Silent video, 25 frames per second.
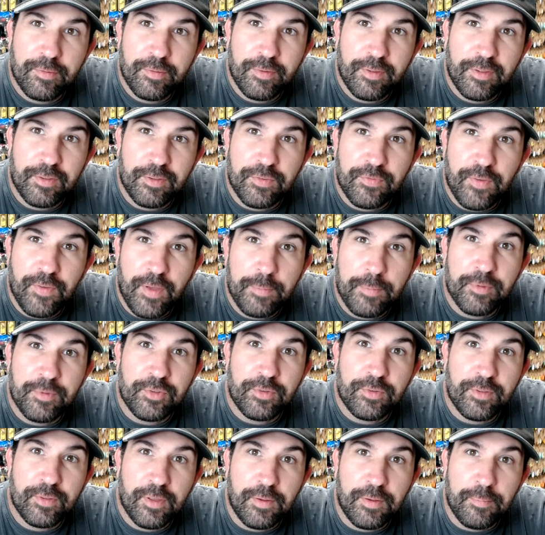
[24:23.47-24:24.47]
It's
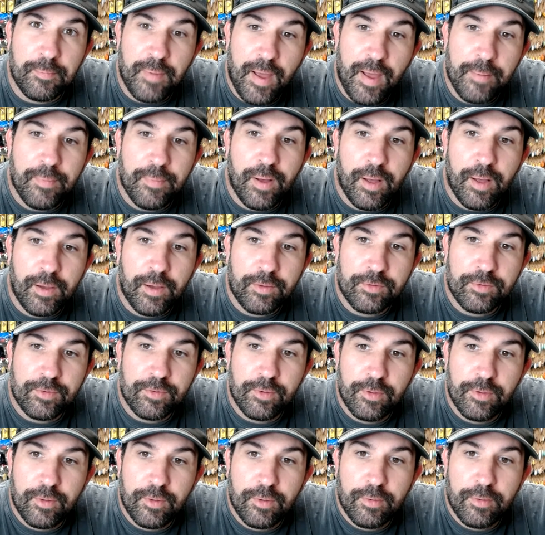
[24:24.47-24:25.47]
famous in my box,
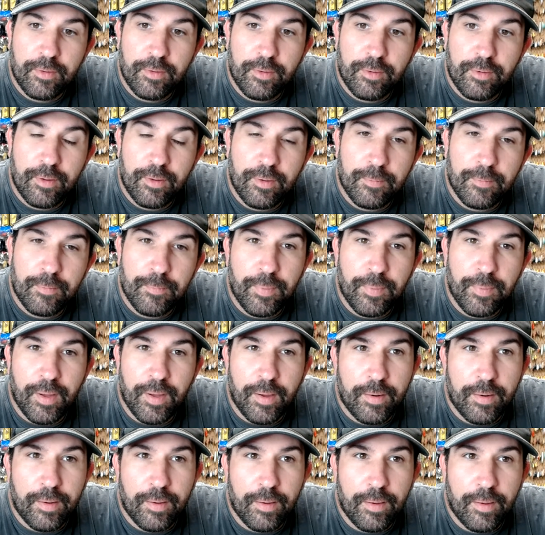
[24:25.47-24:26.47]

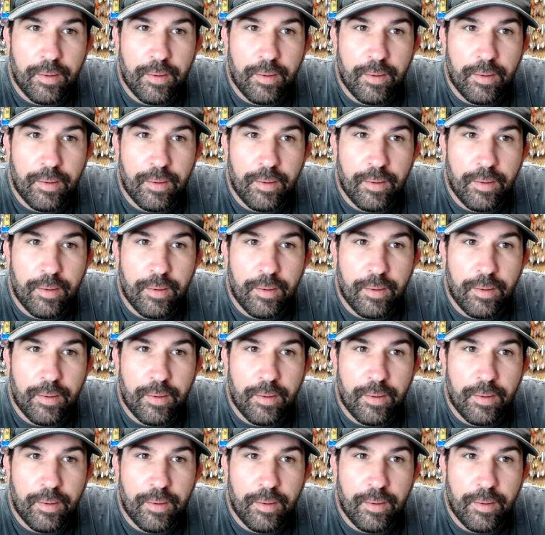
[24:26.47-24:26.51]
but